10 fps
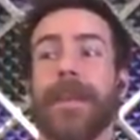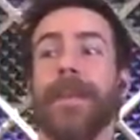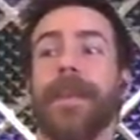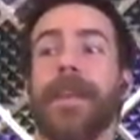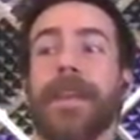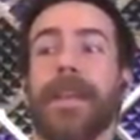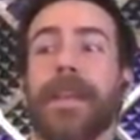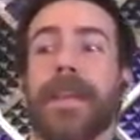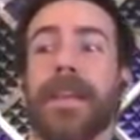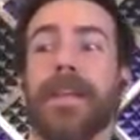
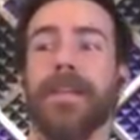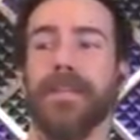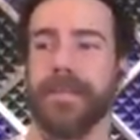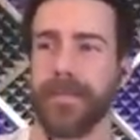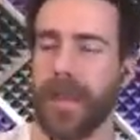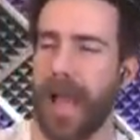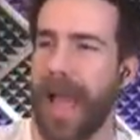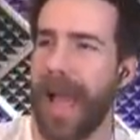[no speech]